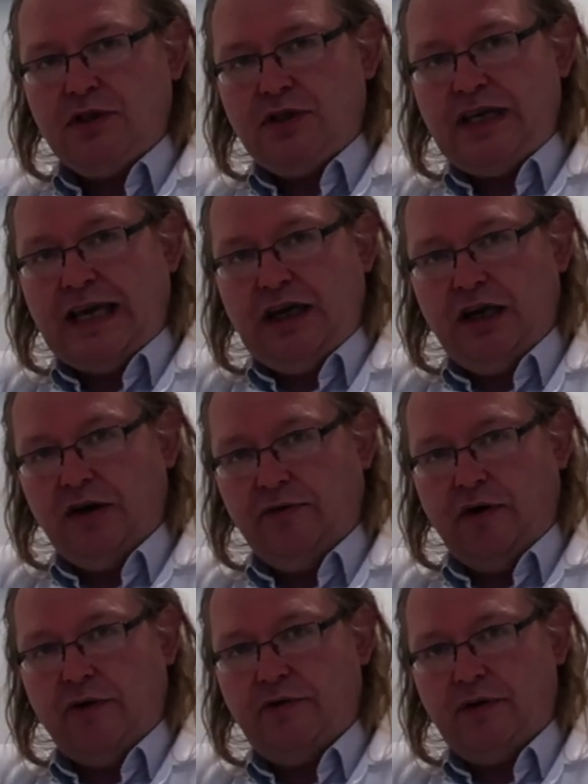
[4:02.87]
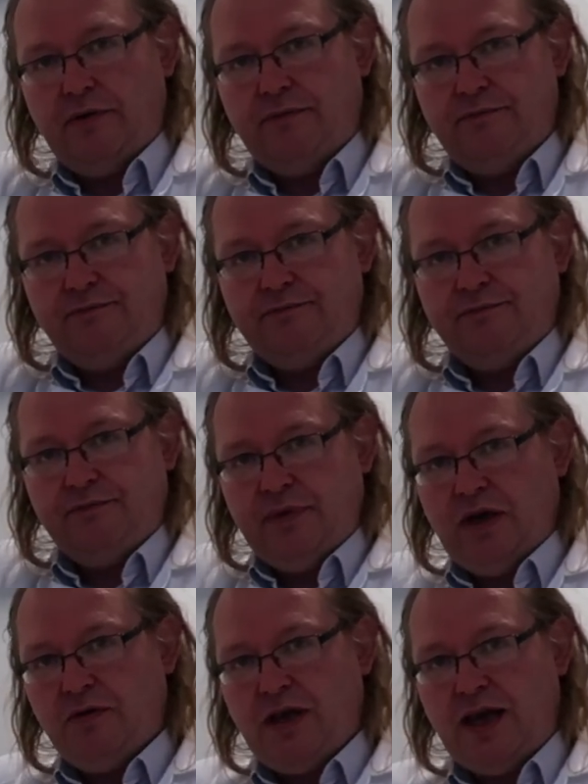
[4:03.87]
take your glove off.
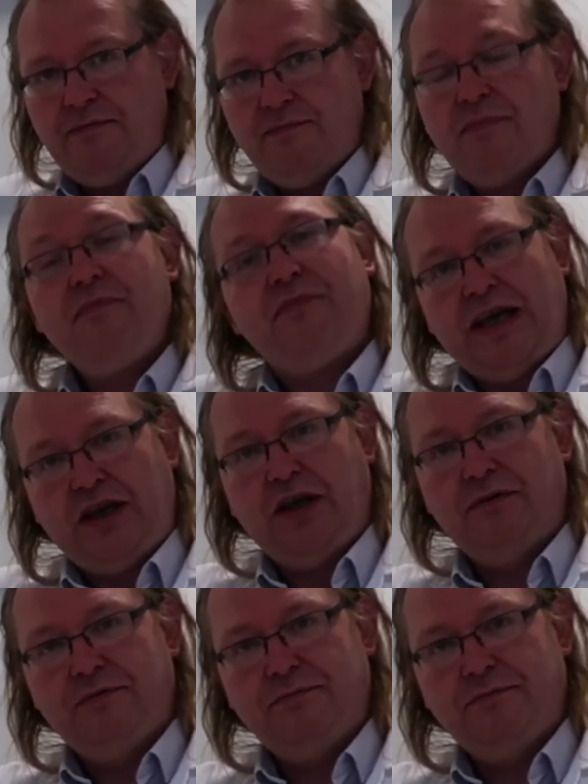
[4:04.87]
Okay? Thank you.